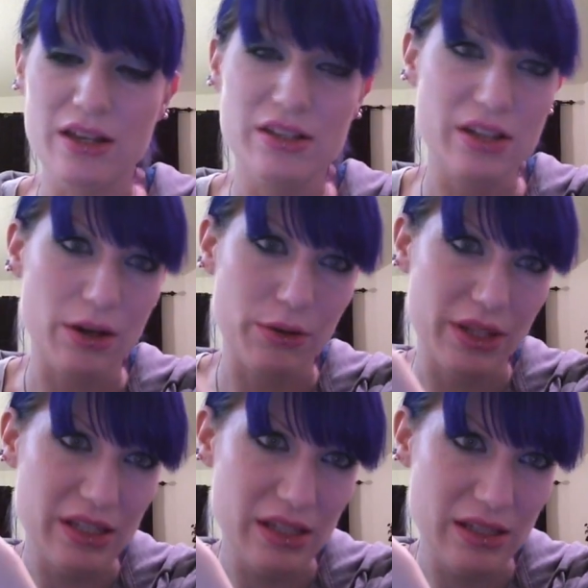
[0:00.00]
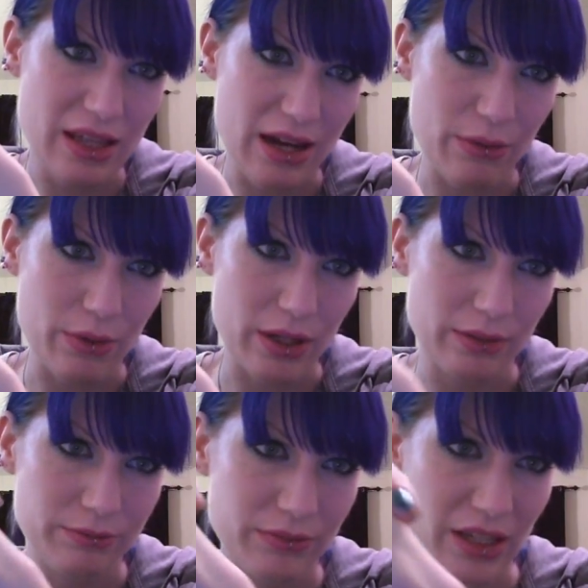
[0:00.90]
So this is that
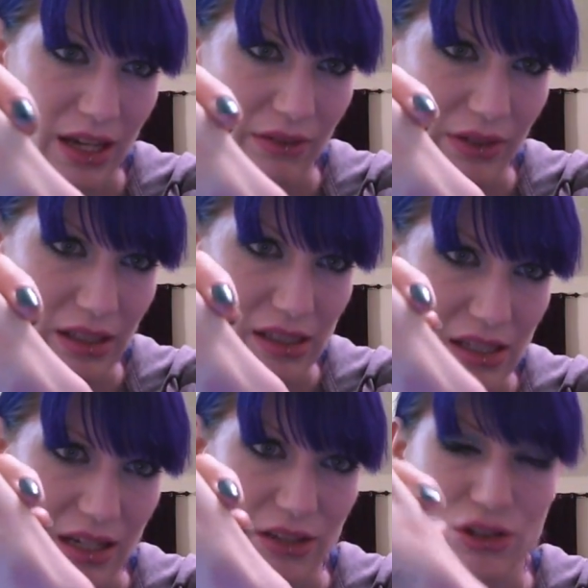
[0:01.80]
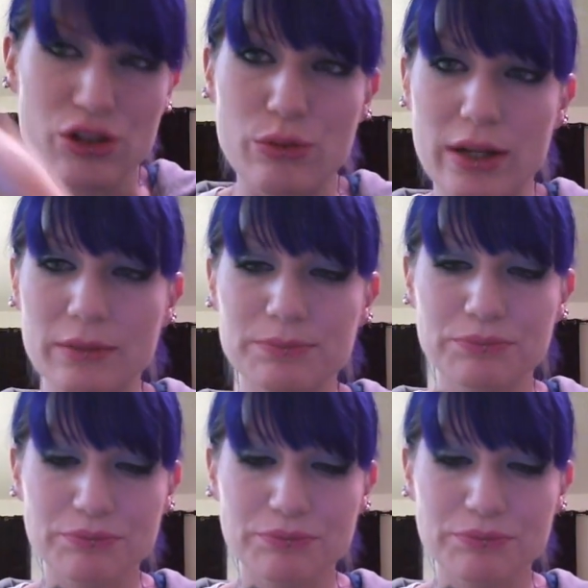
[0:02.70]
one. You can't really see it too well.